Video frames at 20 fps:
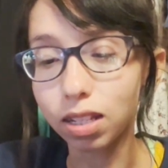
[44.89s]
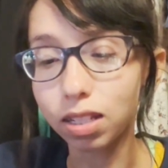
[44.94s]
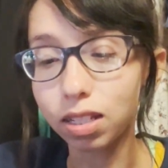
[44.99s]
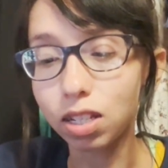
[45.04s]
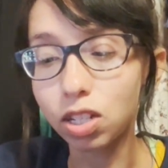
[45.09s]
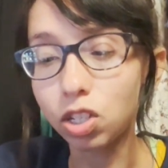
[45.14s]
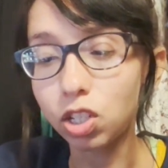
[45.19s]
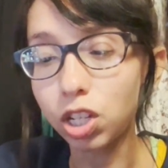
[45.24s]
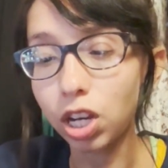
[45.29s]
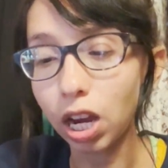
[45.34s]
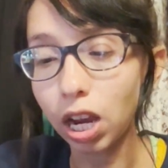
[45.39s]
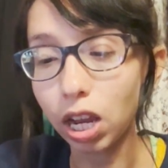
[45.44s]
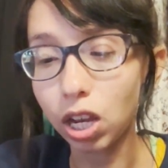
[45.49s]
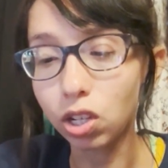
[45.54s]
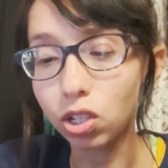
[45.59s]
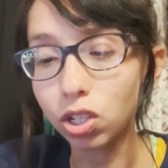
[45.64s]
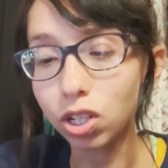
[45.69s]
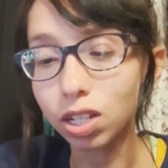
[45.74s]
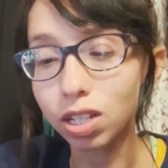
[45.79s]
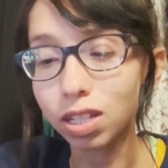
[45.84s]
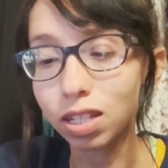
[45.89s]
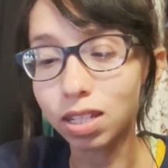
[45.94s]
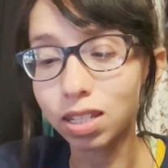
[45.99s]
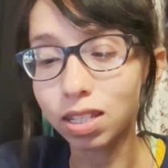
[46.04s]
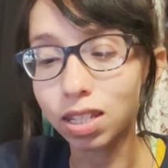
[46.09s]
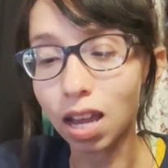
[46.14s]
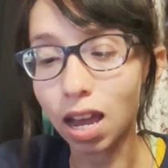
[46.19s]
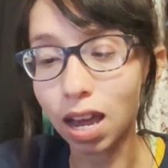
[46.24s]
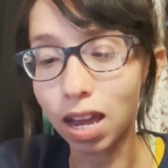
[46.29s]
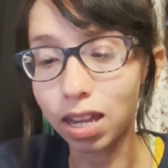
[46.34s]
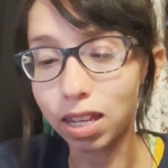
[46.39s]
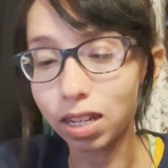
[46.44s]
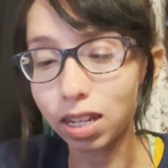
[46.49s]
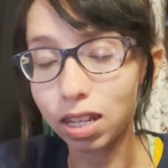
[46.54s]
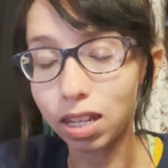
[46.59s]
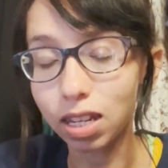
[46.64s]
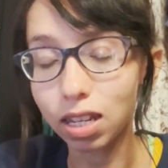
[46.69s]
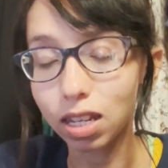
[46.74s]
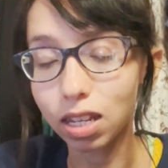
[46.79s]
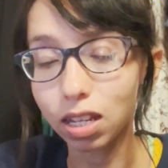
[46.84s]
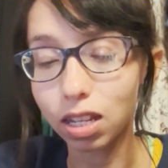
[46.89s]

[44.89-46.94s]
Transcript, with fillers: to change society,